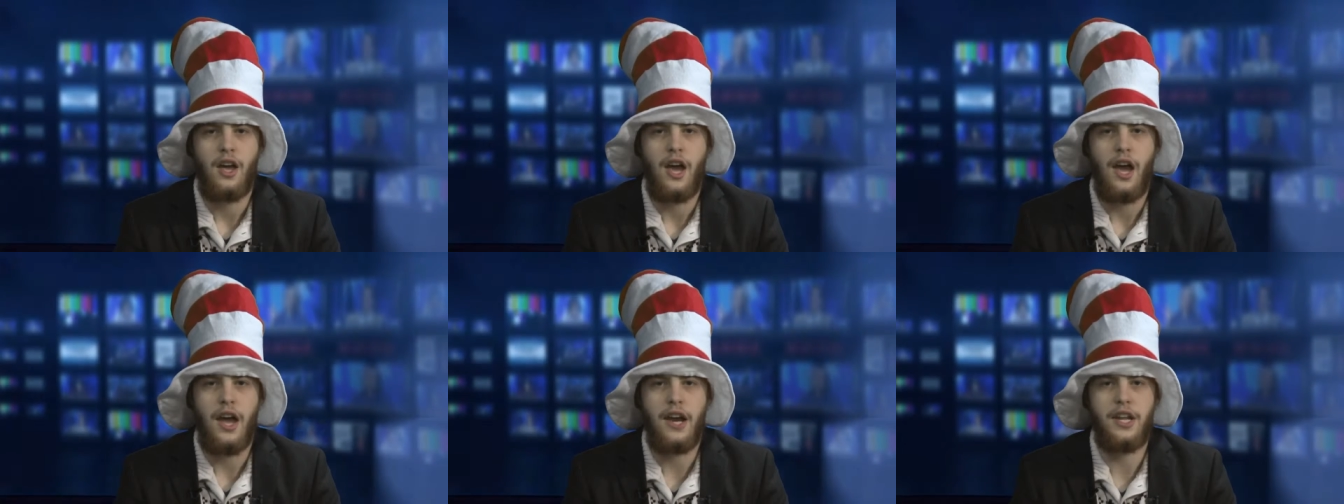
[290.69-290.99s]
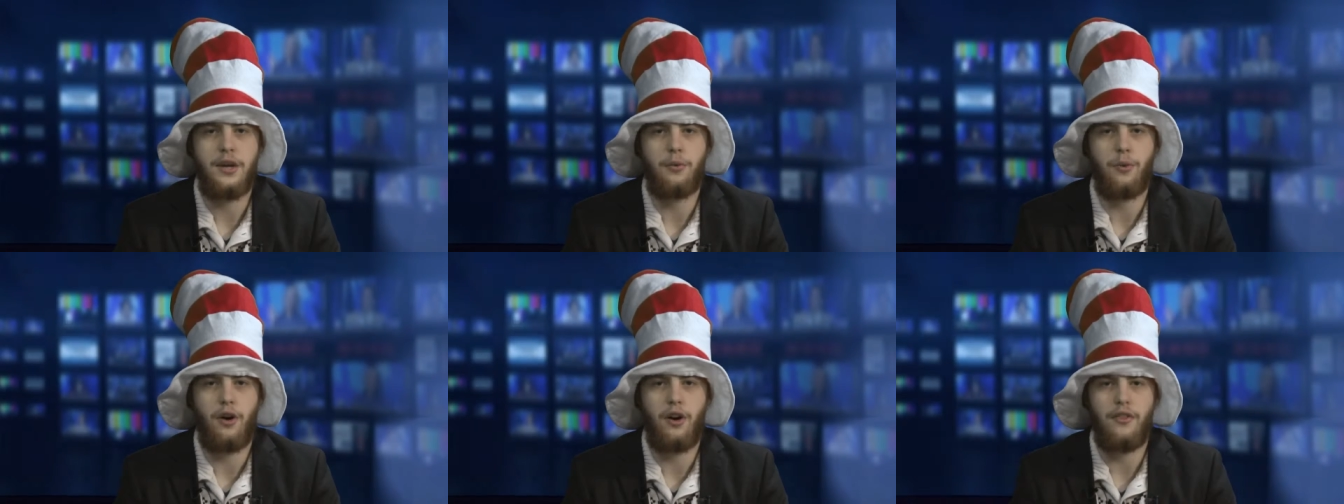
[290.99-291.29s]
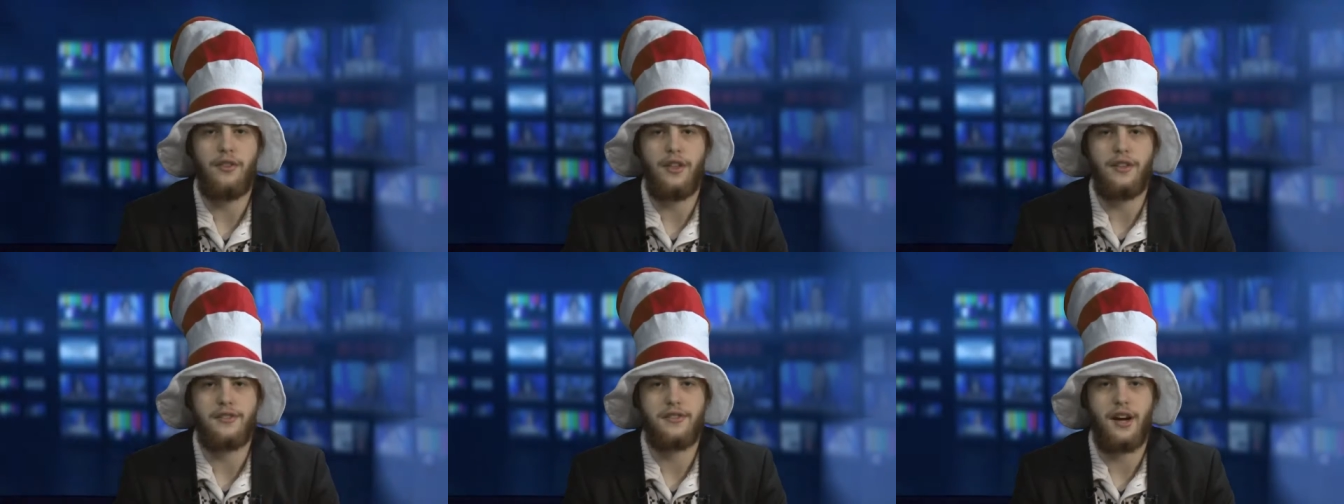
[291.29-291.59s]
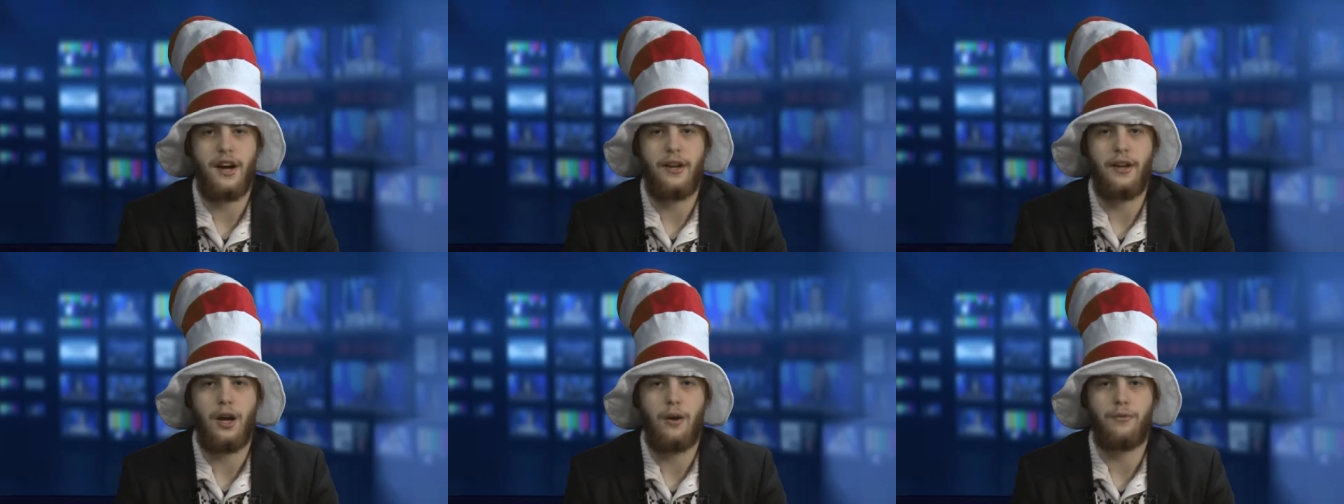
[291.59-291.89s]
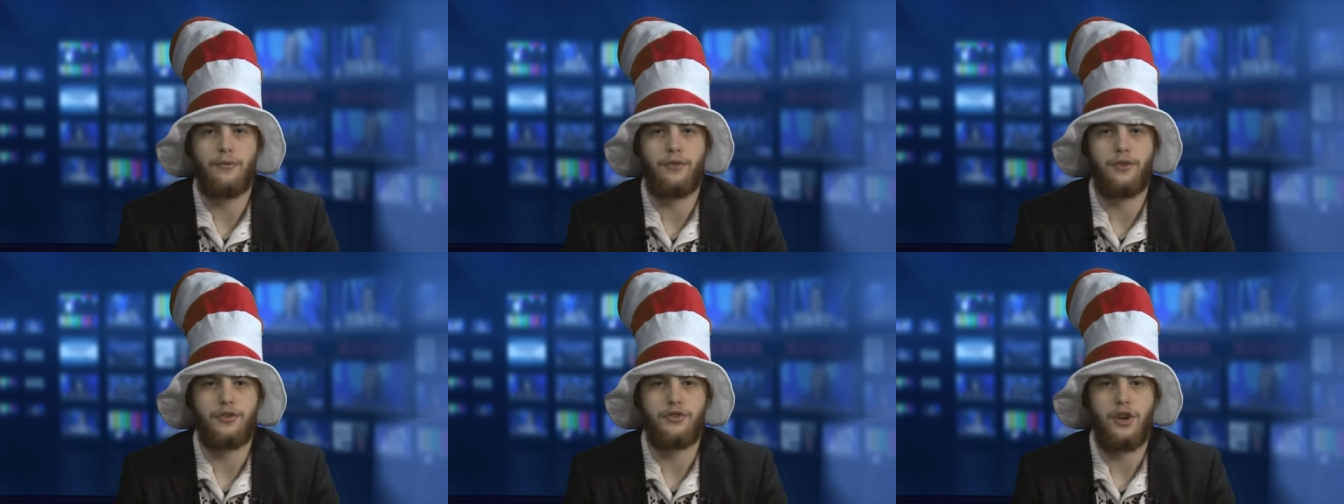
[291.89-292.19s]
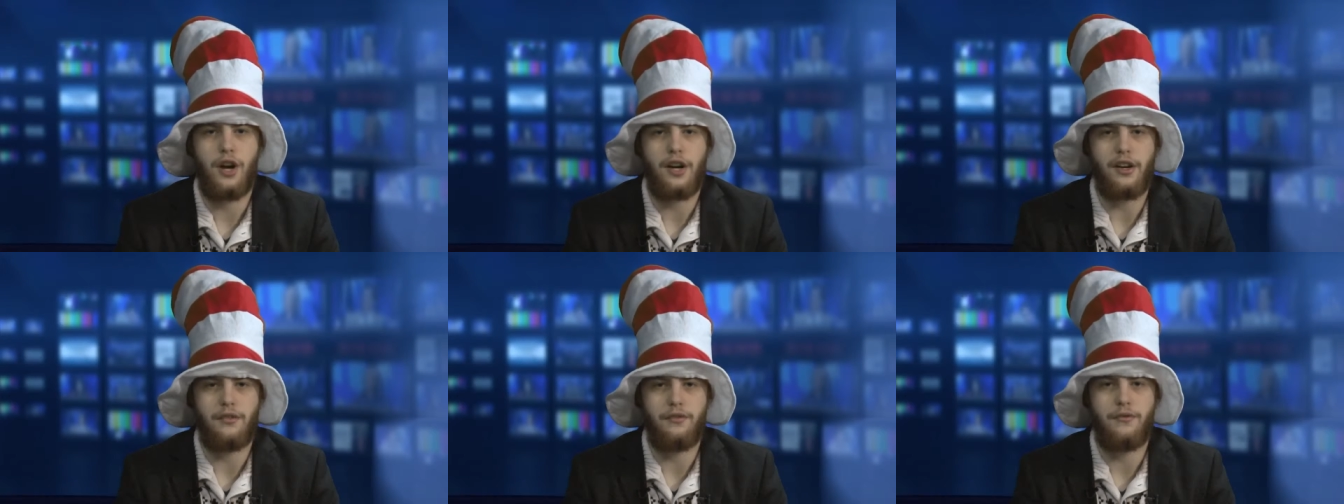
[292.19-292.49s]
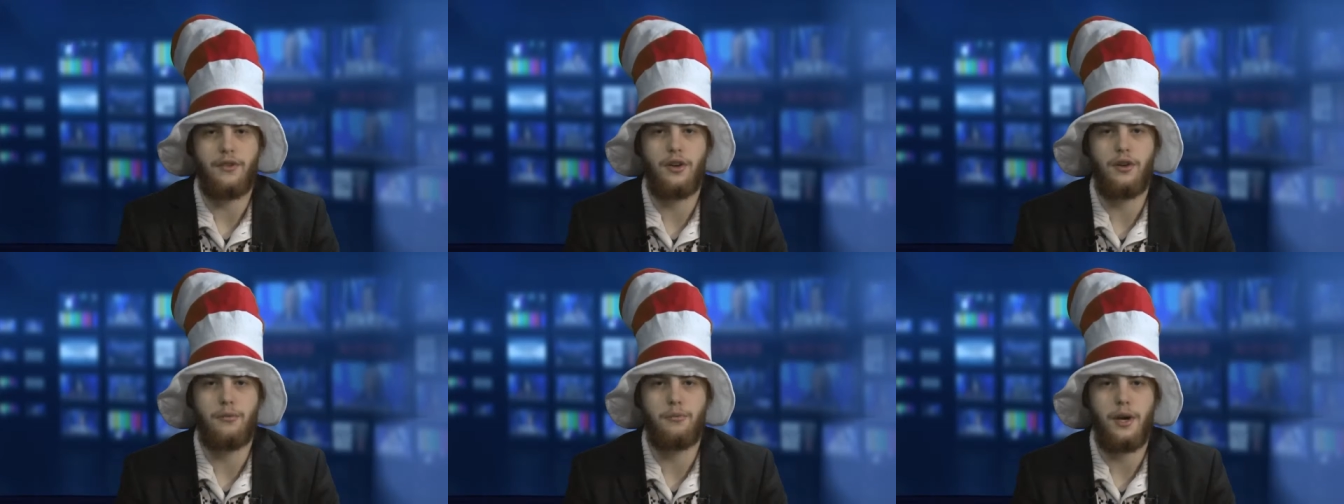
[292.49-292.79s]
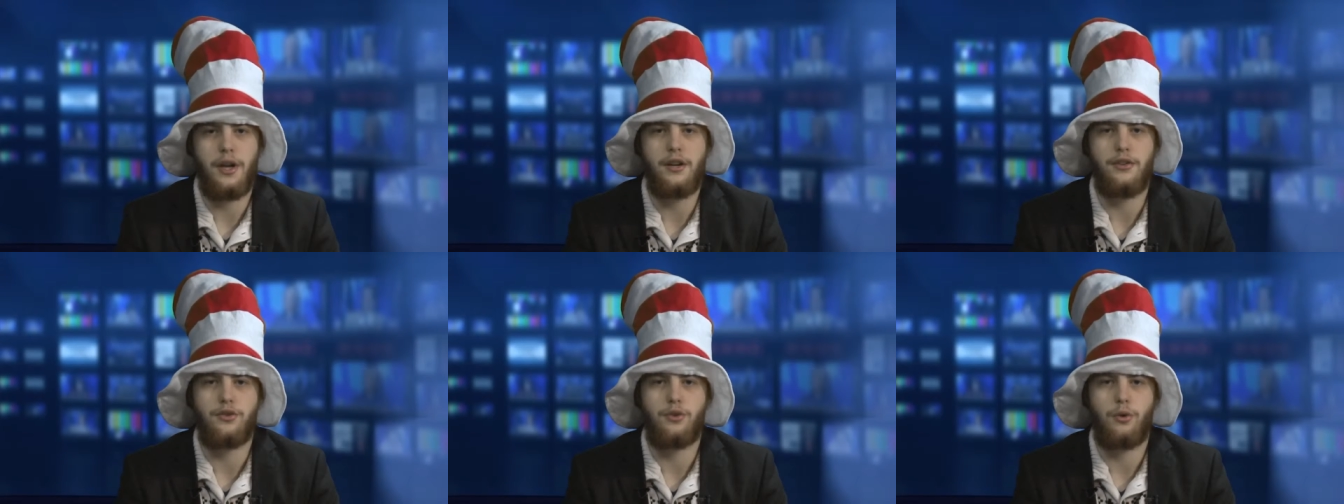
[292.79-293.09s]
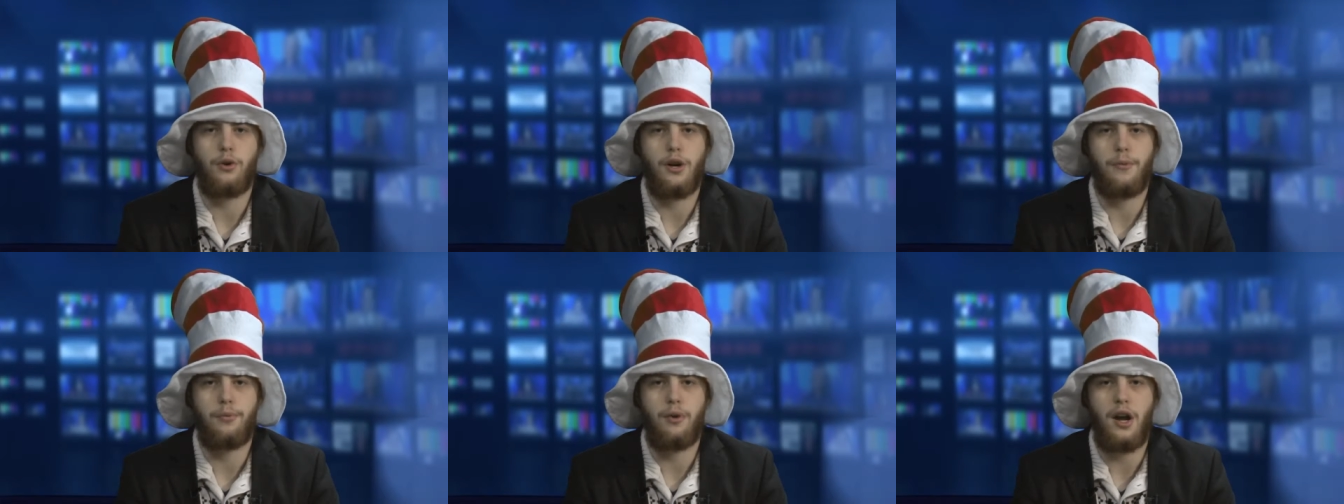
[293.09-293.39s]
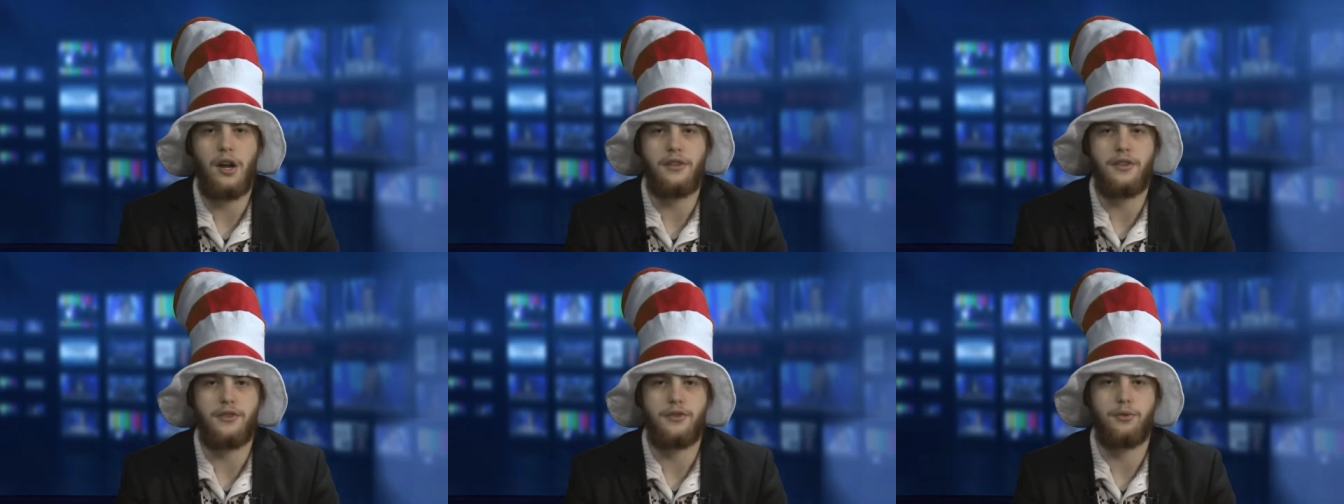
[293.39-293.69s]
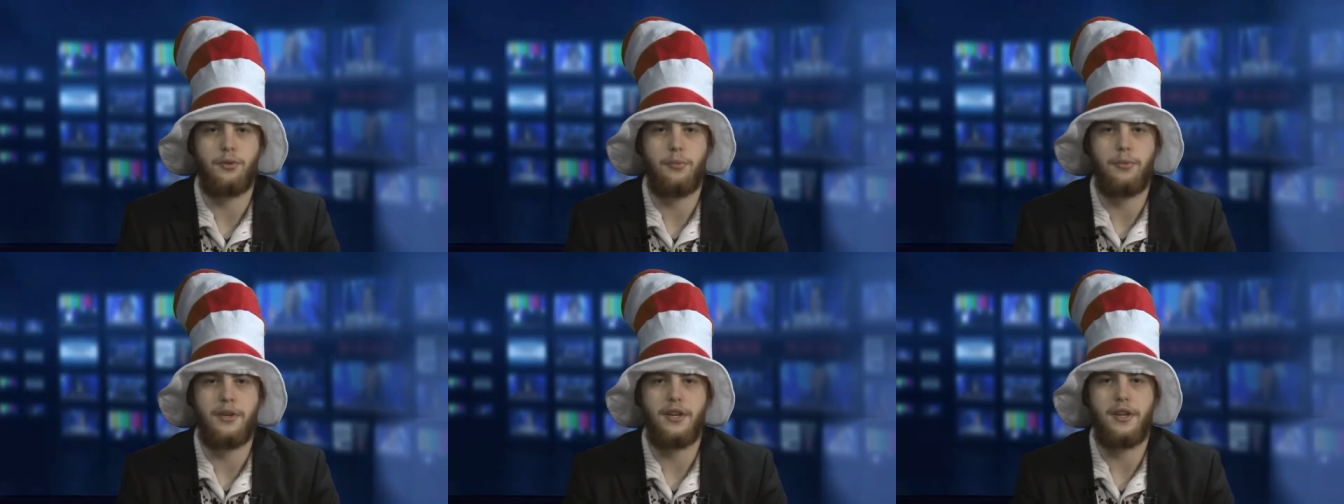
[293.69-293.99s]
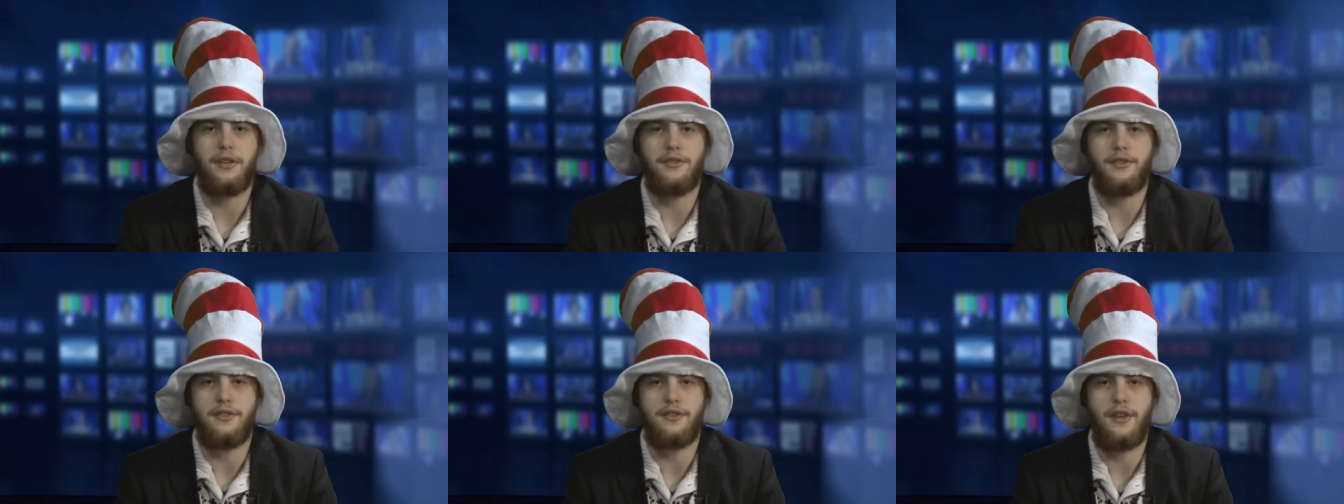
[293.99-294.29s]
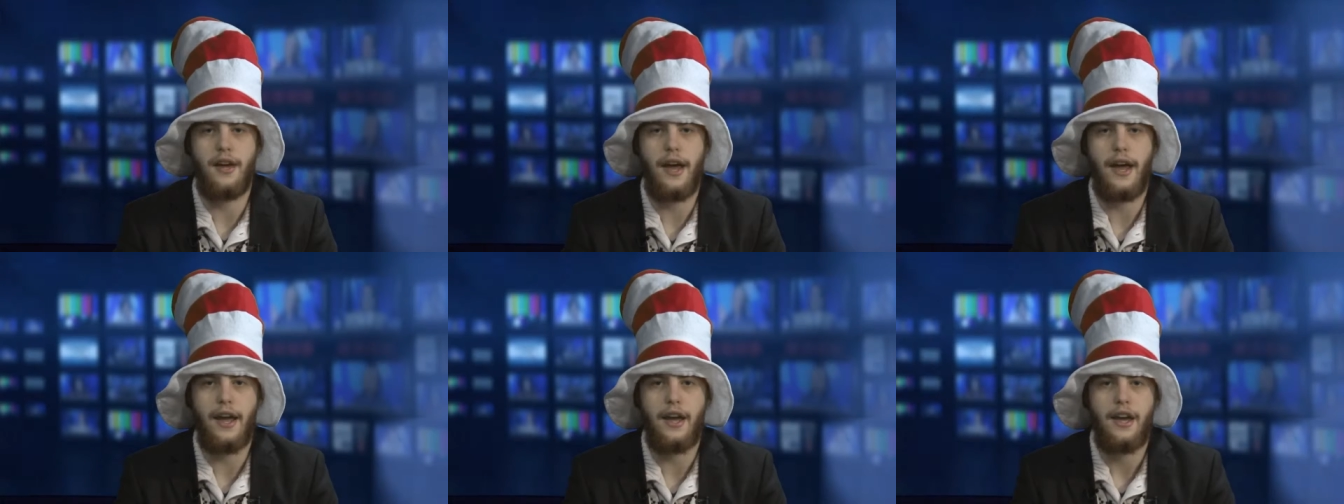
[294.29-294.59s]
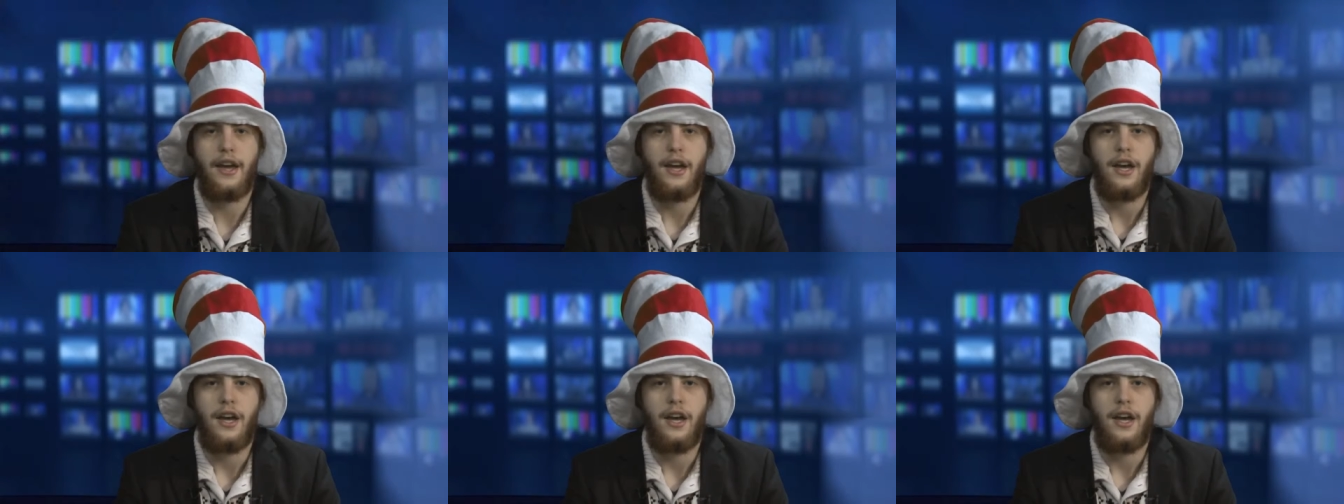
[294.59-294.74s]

Anyone that signed up for track and field mandatory practice will begin today.